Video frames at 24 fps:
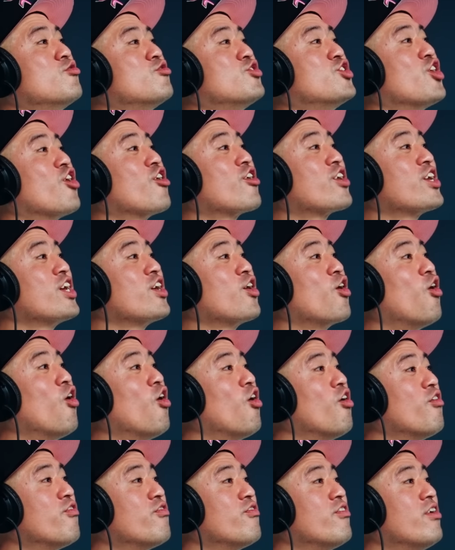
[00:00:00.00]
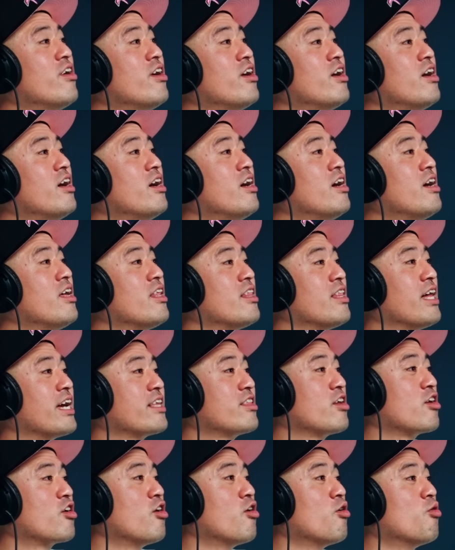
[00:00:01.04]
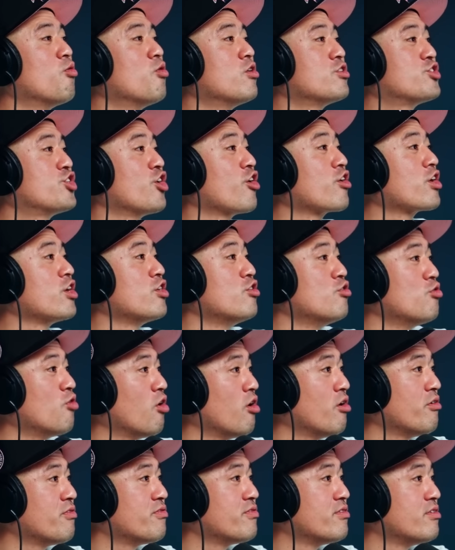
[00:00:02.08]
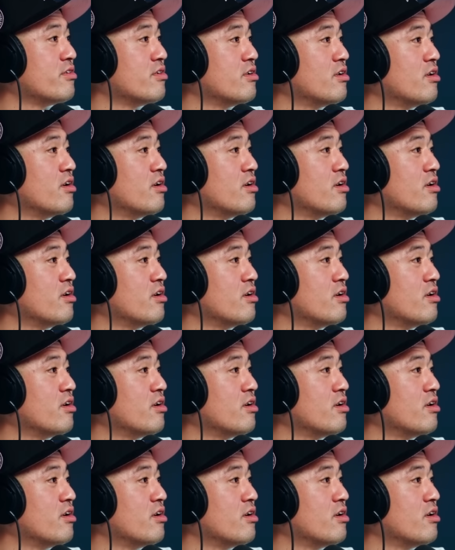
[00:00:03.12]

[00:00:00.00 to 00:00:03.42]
you jerking off. Yeah, like the girl was jerking you off.